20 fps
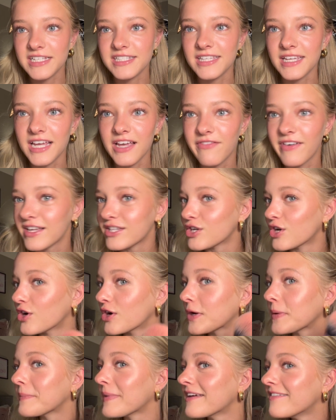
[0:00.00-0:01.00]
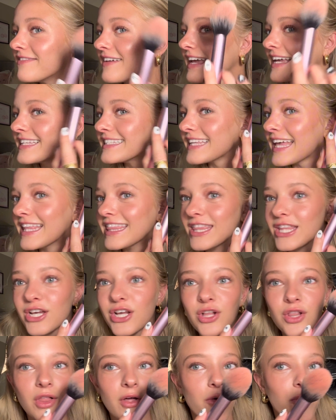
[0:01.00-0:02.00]
Like if I turn my face and the
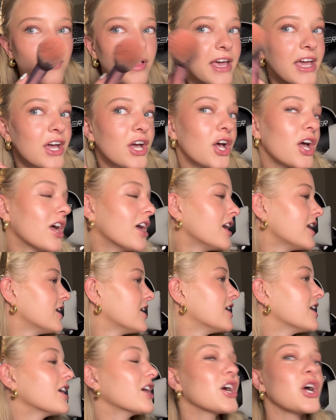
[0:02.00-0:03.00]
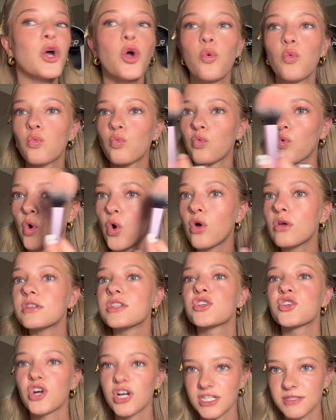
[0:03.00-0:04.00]
glow like rolls
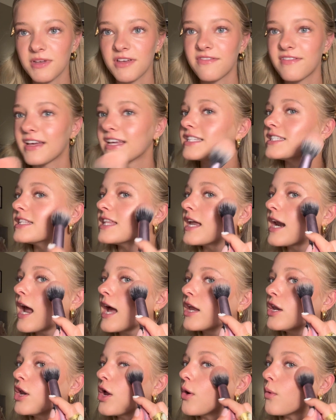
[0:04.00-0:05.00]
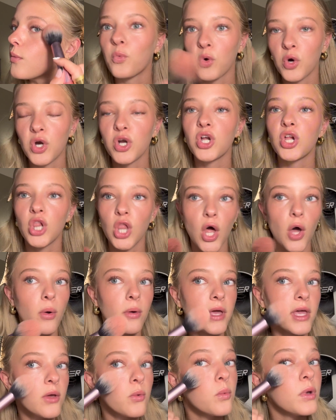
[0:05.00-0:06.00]
across my face, then I know we're
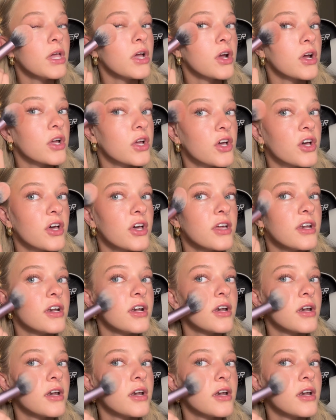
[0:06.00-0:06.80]
glowy, we are good.